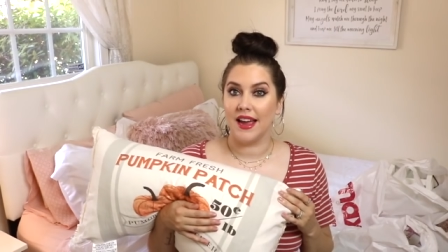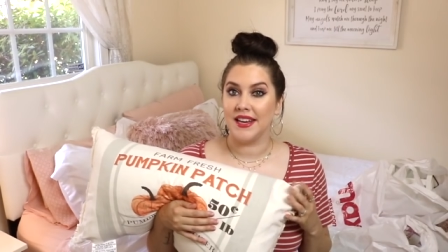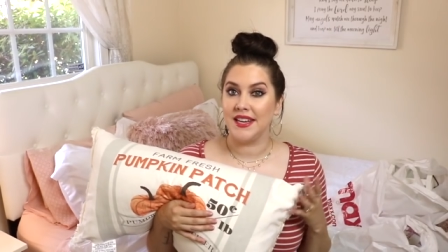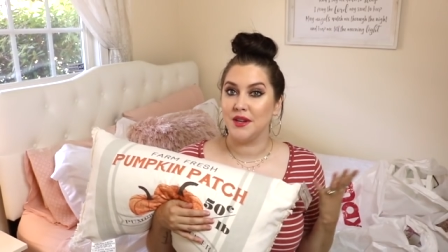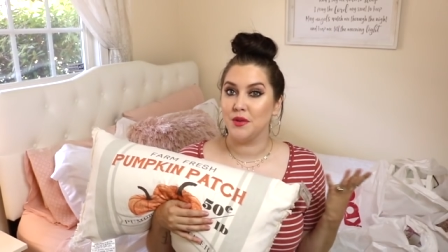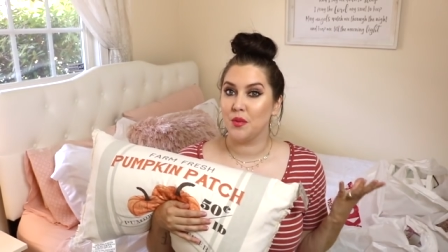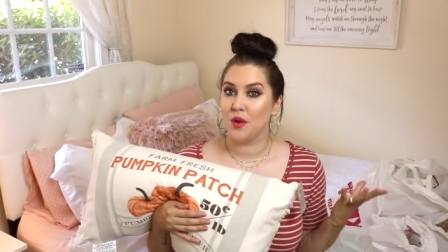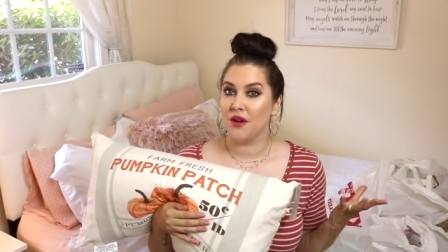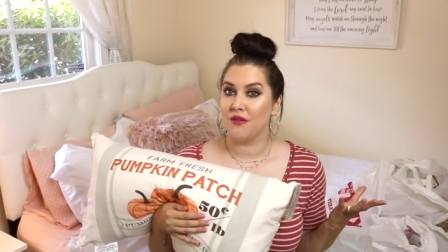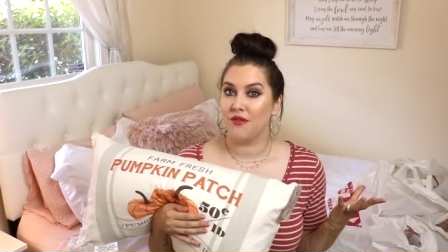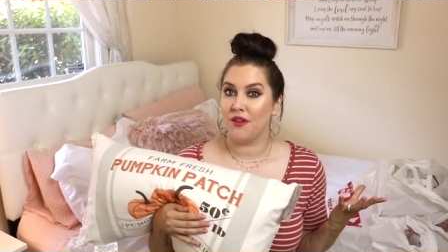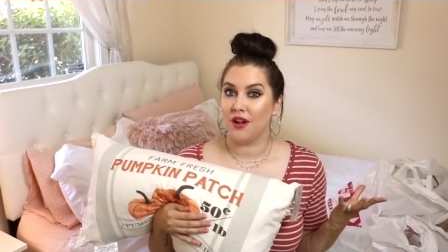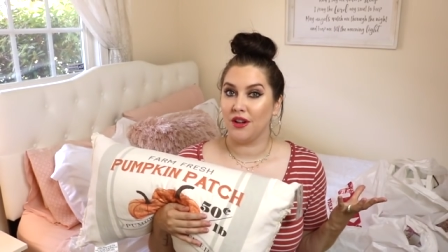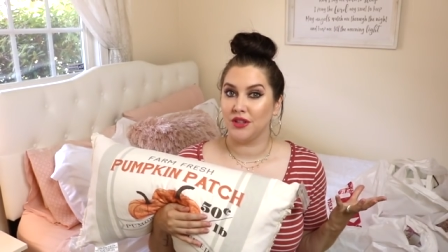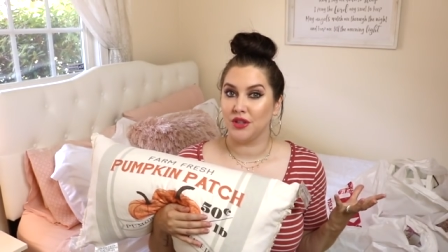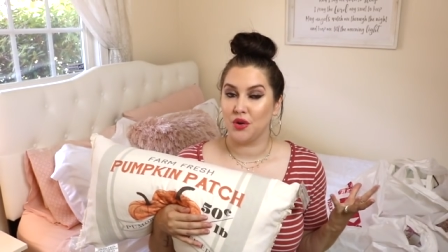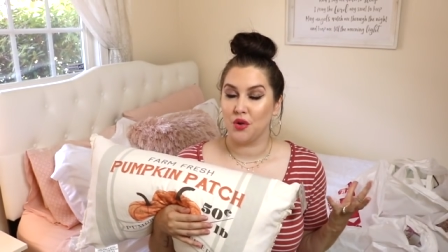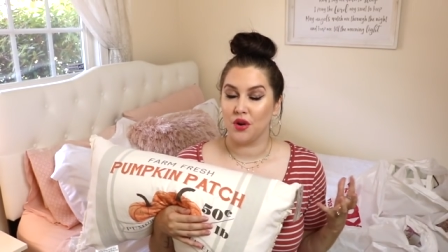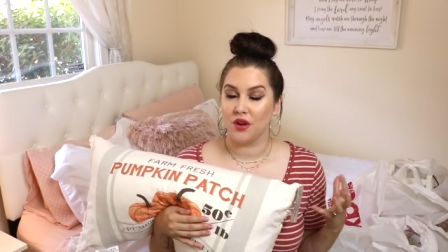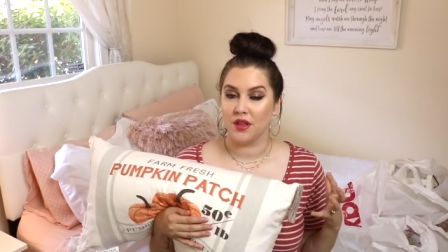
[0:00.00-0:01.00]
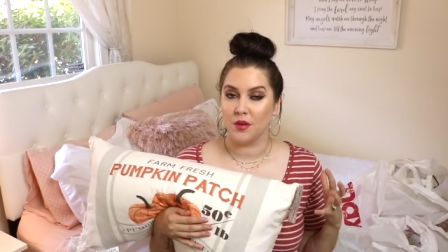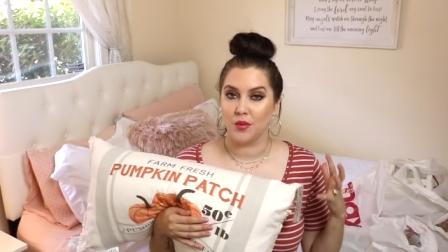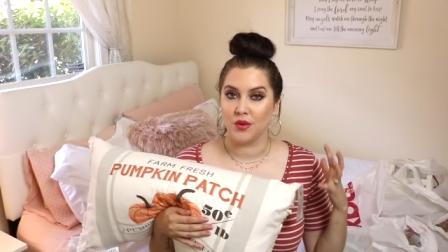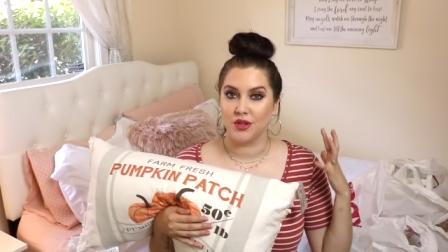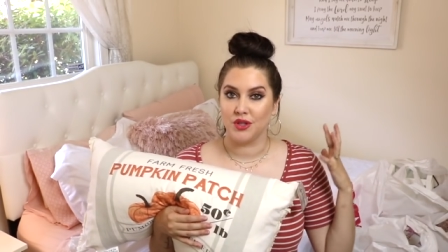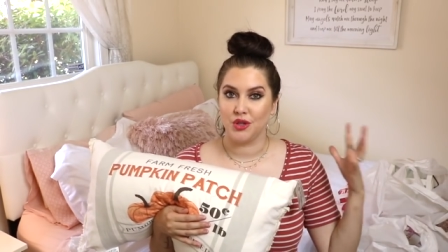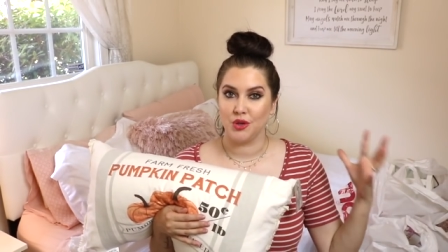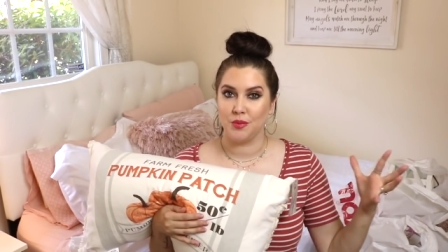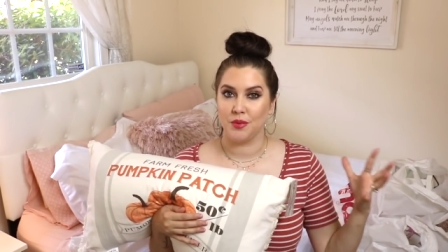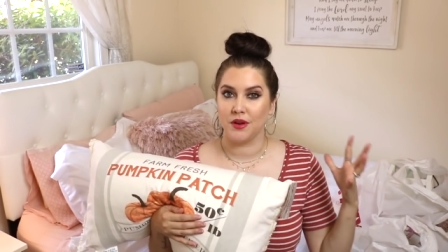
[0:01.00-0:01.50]
I didn't want fall decor that
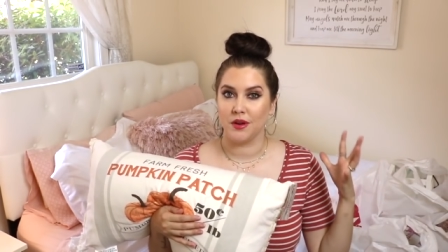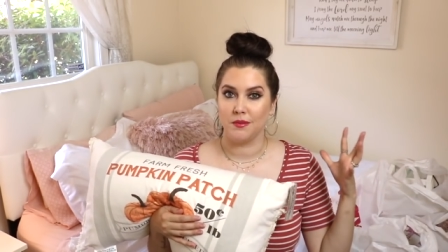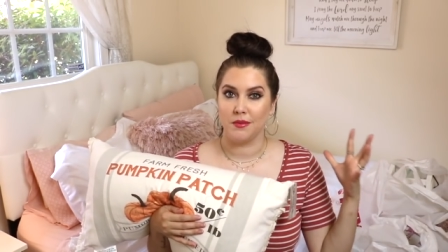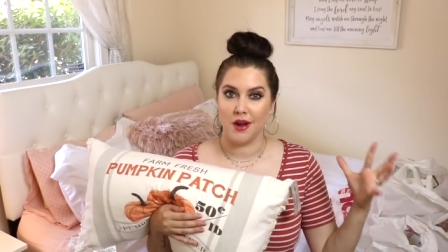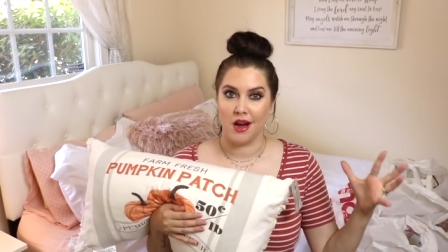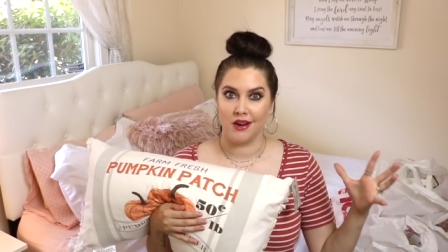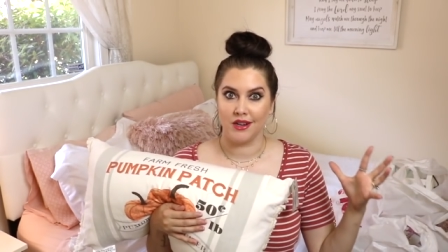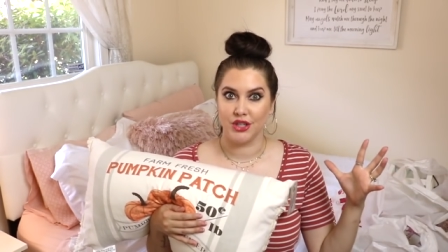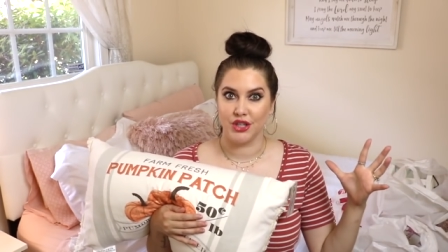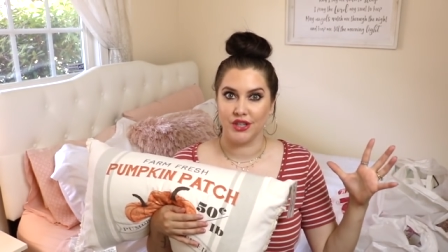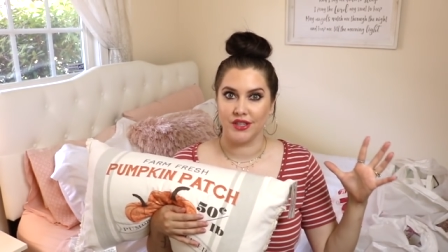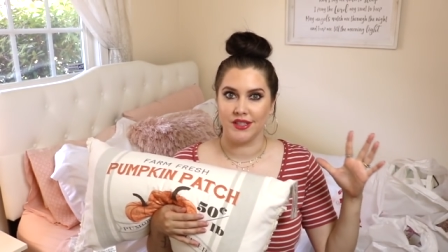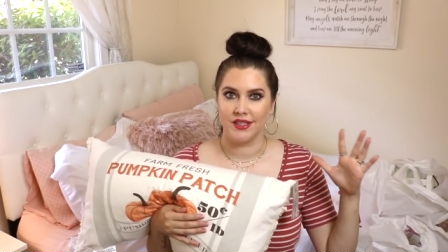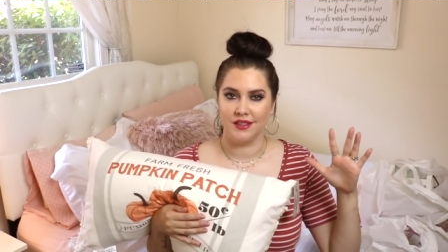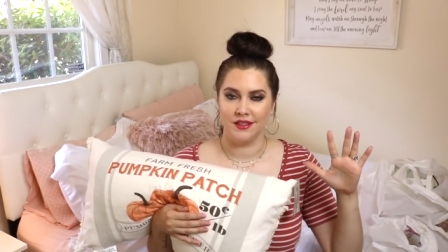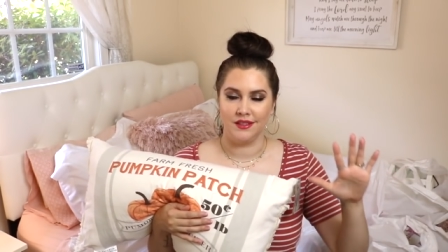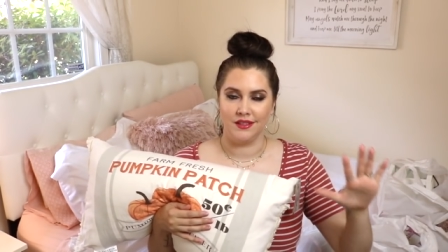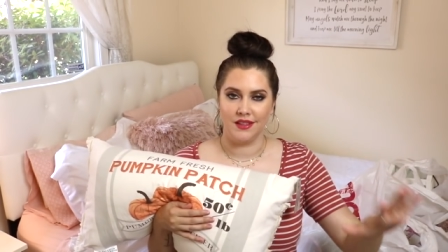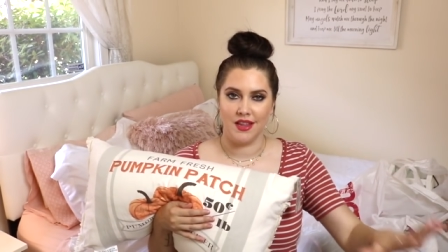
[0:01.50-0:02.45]
was super obnoxious and